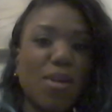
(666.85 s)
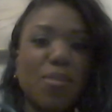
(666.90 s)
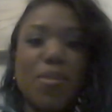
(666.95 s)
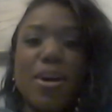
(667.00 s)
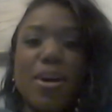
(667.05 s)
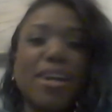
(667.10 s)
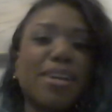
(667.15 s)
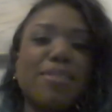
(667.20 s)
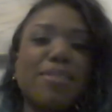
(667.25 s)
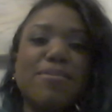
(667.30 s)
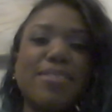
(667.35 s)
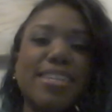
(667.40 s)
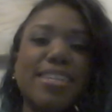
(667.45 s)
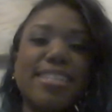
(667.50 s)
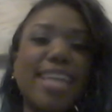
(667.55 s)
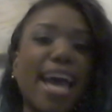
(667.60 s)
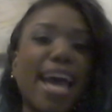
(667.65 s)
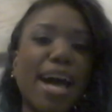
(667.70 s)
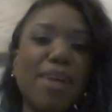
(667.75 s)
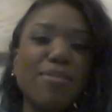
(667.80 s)
welcome to
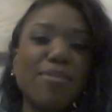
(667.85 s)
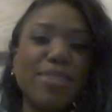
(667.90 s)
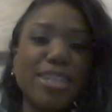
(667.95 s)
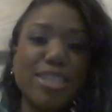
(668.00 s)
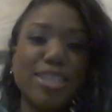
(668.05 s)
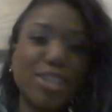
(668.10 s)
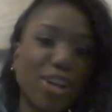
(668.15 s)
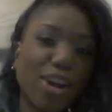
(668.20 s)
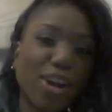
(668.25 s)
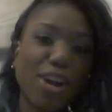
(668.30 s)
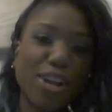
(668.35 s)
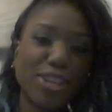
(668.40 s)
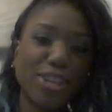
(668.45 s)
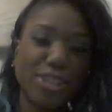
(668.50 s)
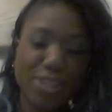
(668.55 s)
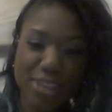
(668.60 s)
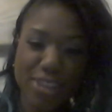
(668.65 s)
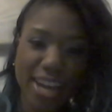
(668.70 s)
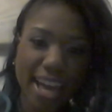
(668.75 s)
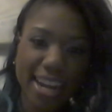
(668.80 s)
Talmadge, girl,
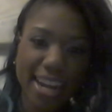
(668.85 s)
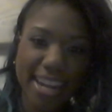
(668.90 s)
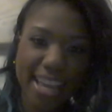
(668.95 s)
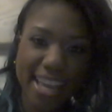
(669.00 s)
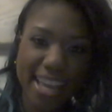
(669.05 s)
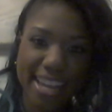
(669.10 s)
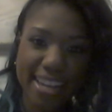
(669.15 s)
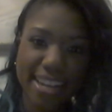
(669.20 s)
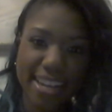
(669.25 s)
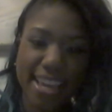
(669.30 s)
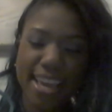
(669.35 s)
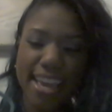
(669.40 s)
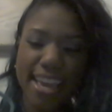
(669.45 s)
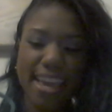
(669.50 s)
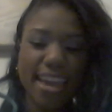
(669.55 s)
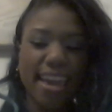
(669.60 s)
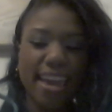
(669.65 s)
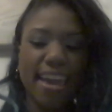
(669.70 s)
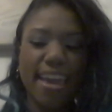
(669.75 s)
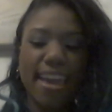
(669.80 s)
you got in.
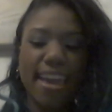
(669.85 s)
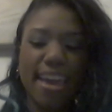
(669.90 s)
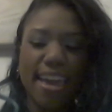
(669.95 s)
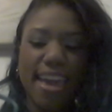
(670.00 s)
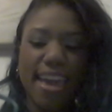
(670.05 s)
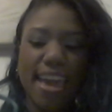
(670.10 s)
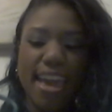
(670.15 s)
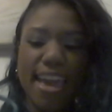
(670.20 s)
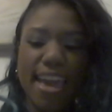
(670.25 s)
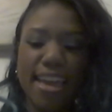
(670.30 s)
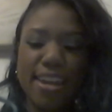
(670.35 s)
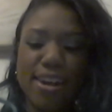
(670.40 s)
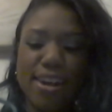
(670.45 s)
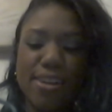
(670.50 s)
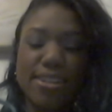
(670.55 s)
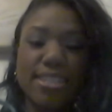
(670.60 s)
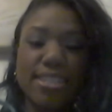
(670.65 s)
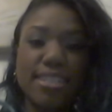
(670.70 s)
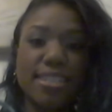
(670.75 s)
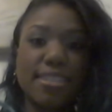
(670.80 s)
And
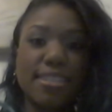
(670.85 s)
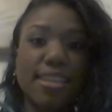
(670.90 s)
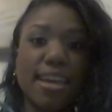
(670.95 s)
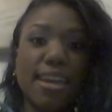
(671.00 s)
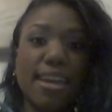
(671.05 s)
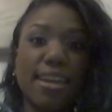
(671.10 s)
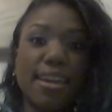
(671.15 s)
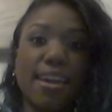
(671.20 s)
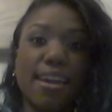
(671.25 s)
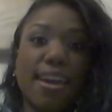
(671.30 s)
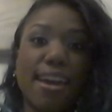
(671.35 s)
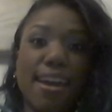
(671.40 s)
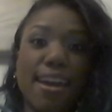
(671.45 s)
Arya's just like